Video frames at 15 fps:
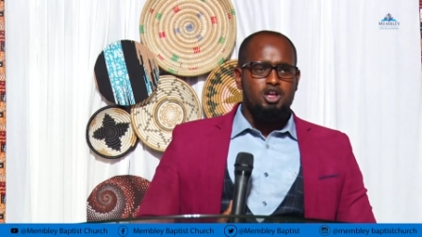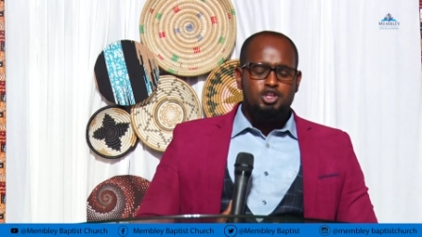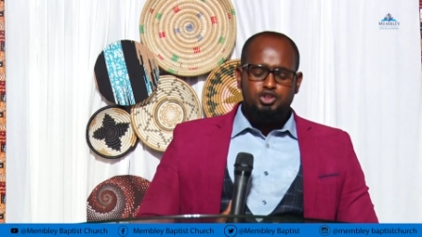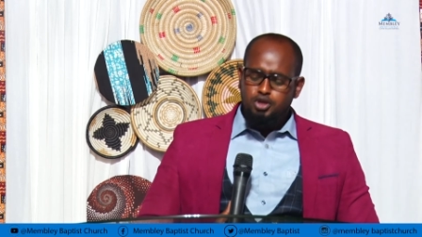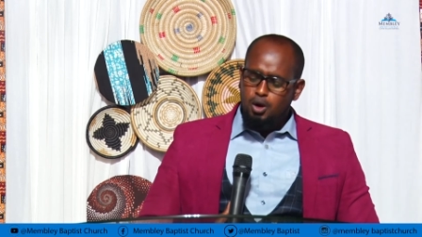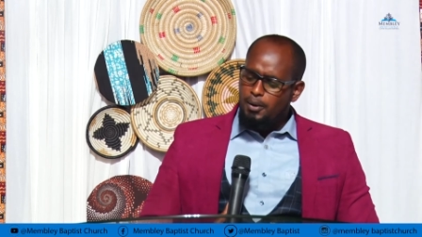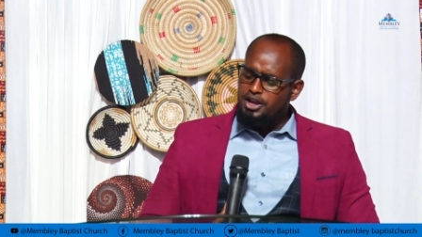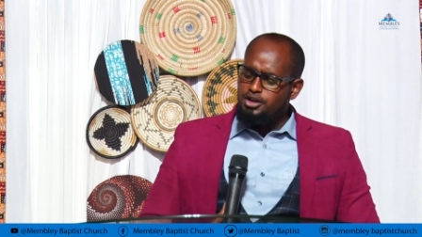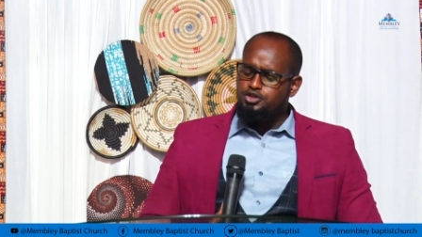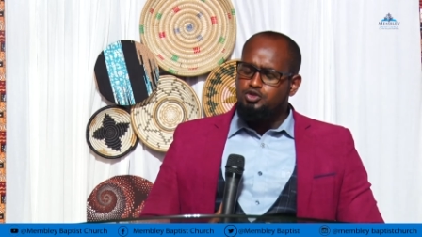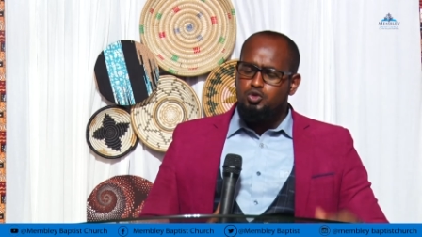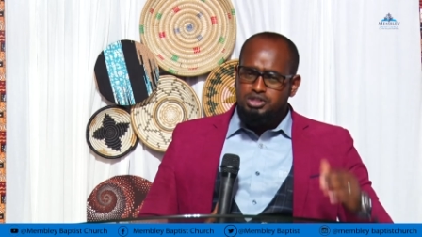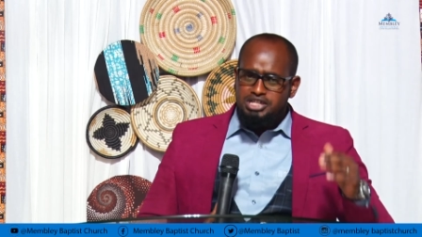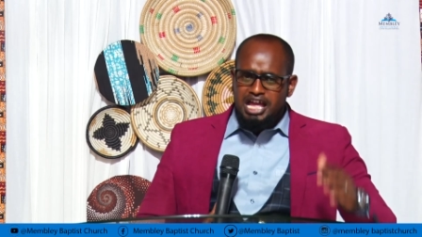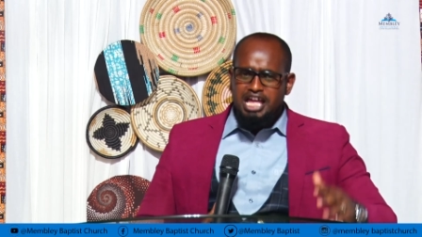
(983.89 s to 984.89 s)
So when
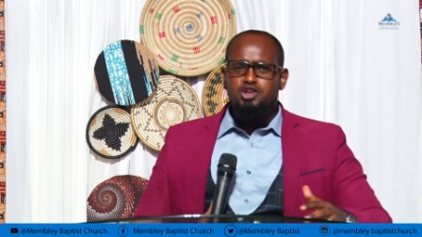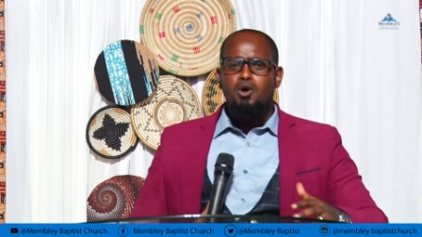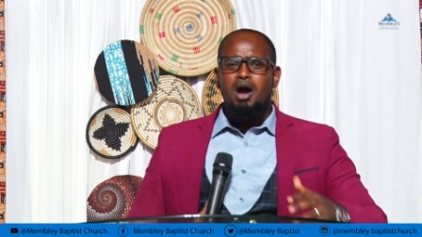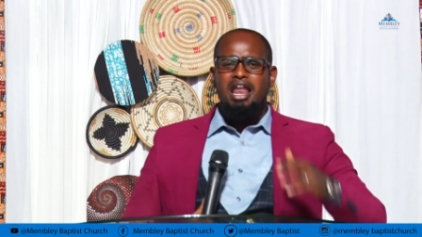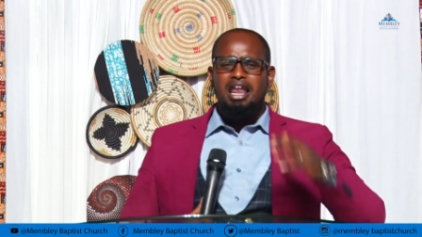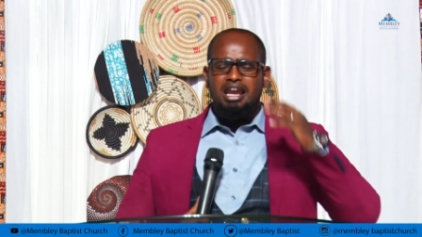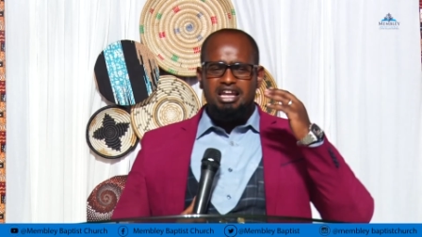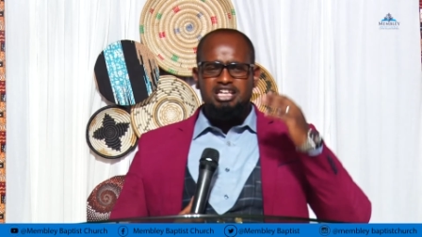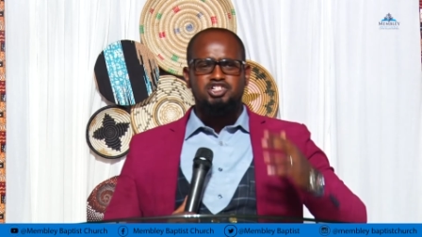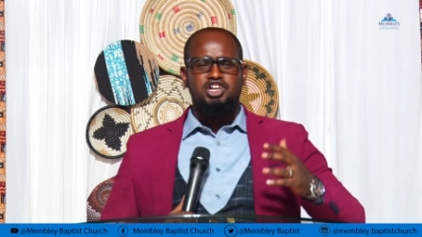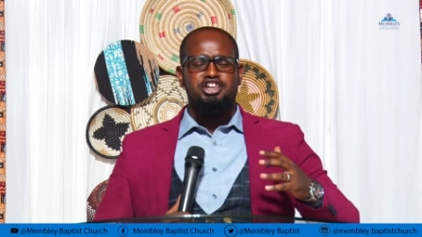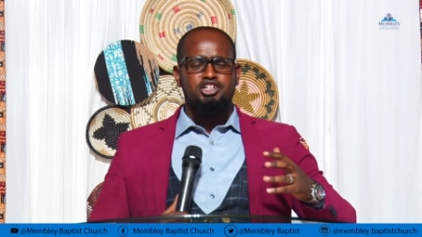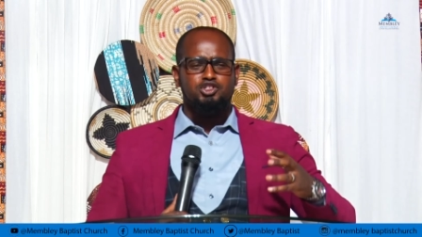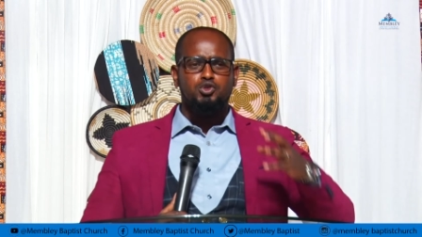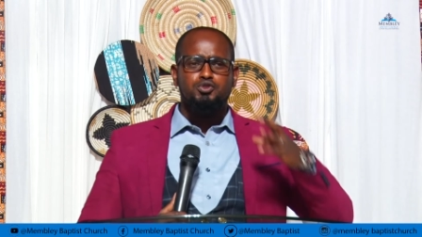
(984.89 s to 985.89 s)
today you are
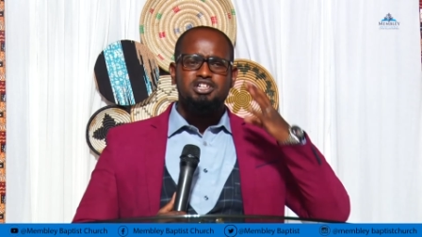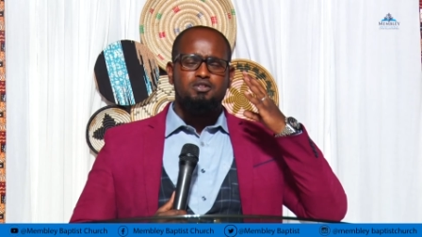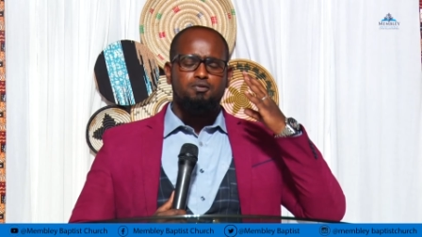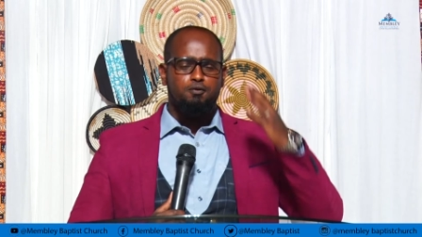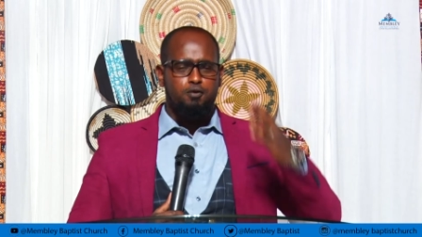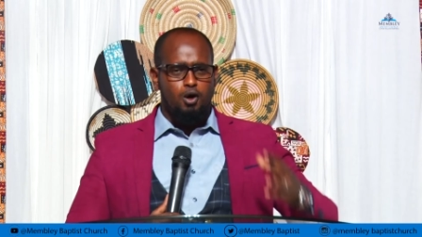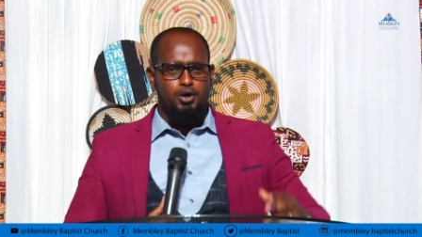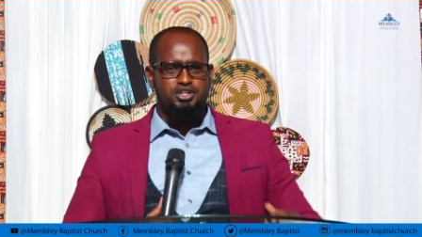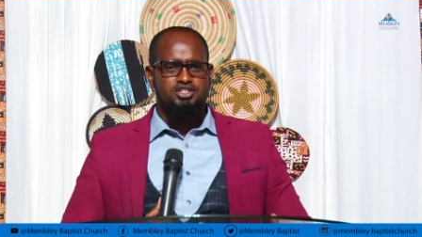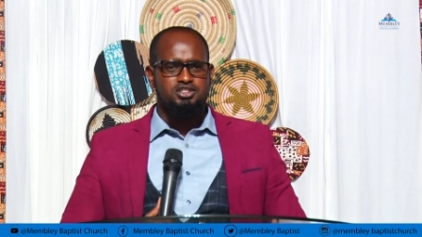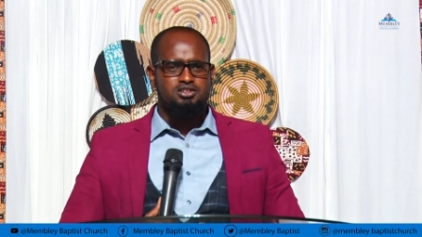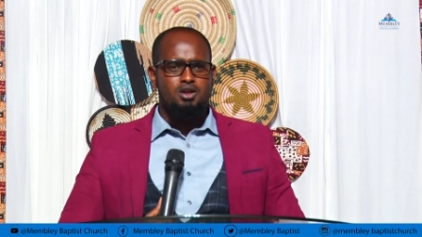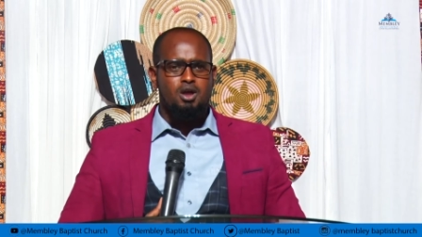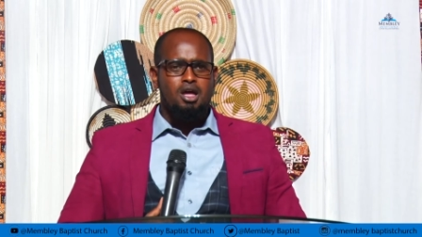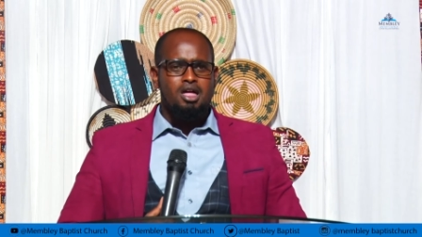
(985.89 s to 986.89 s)
listening to this
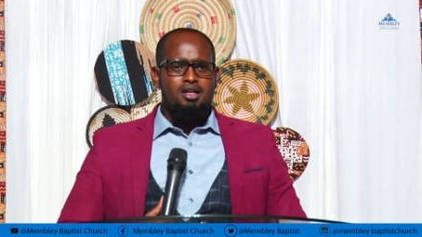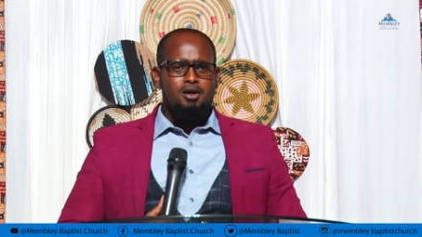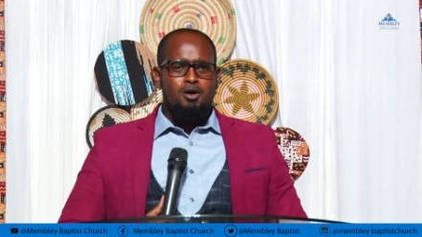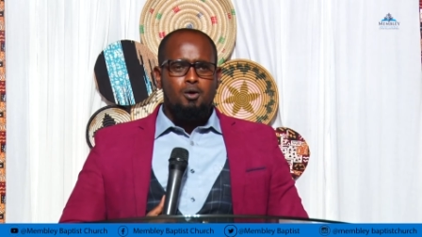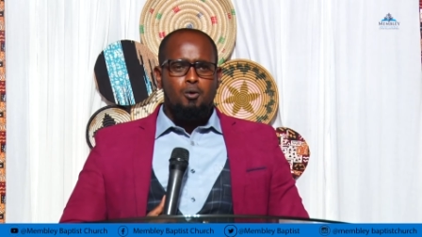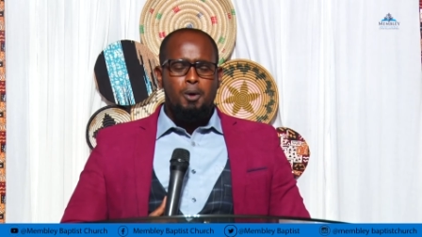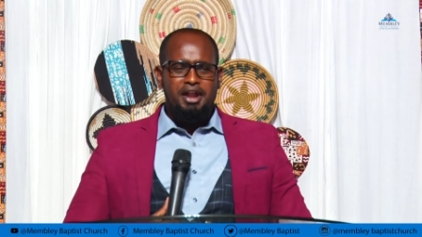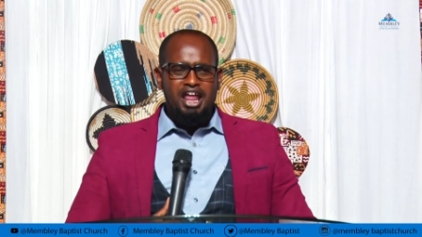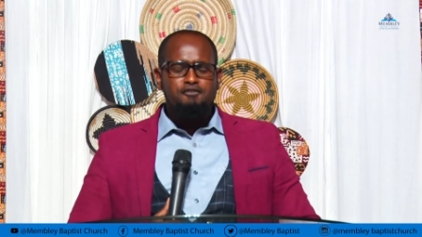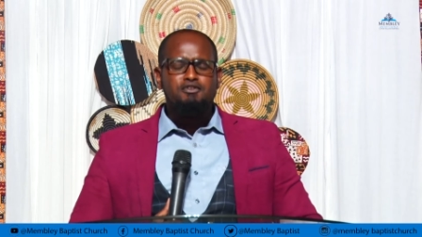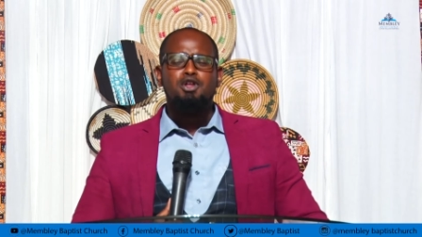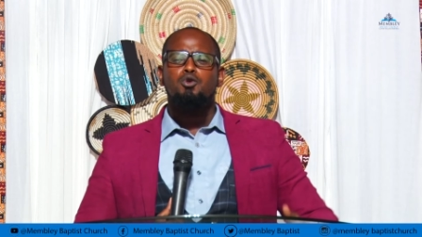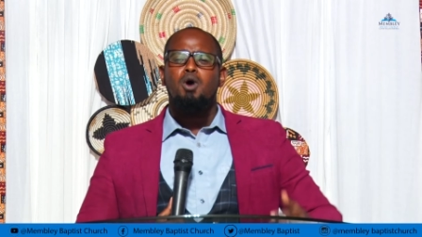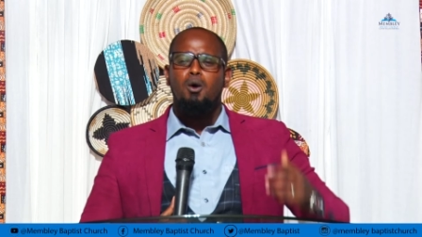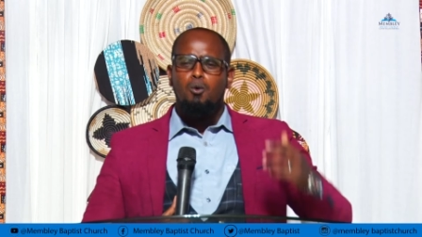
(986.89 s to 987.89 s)
voice, wherever
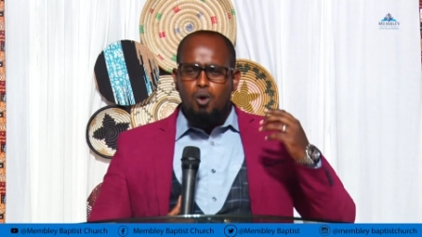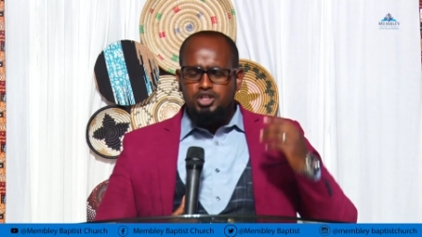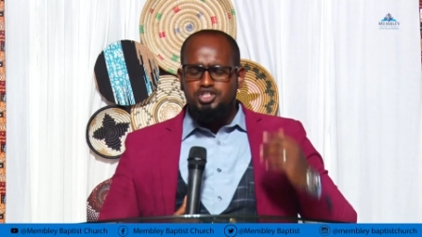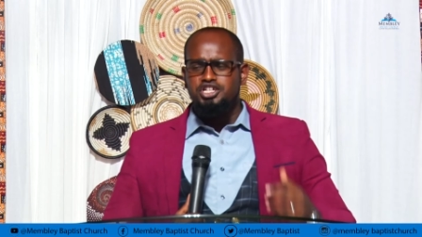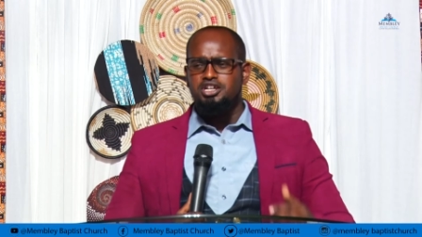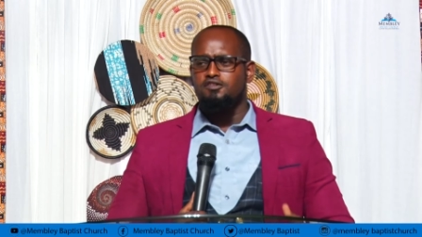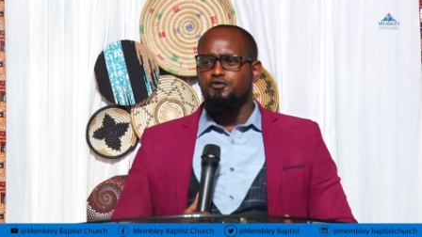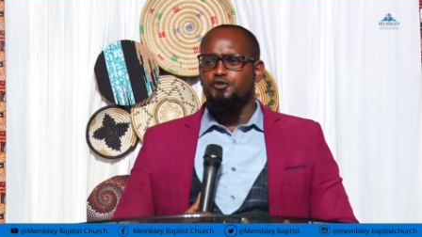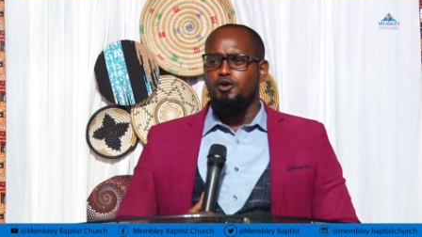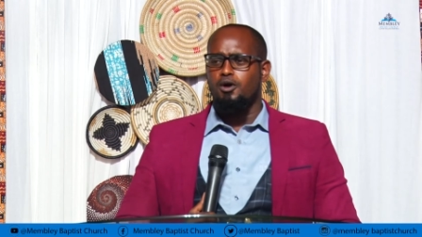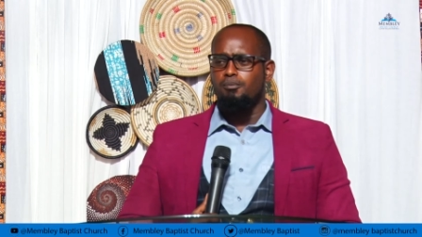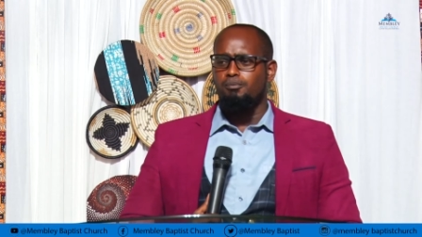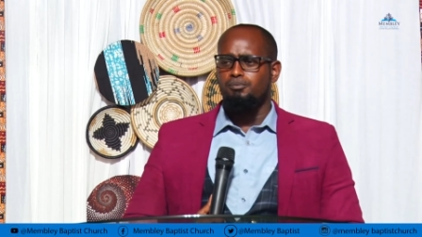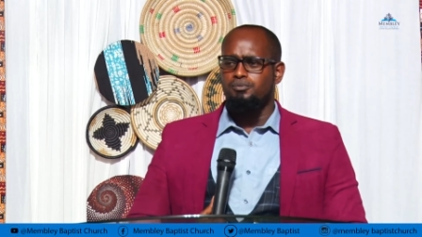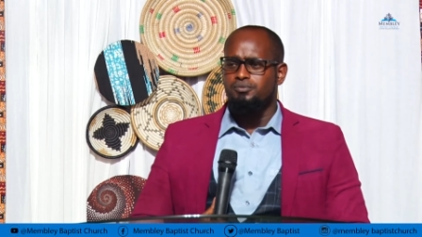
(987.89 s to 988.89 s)
you are watching
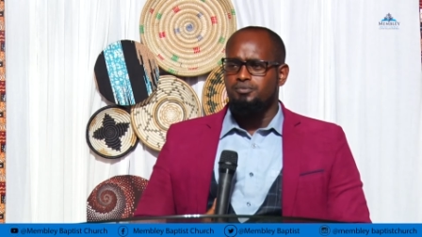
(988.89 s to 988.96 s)
from,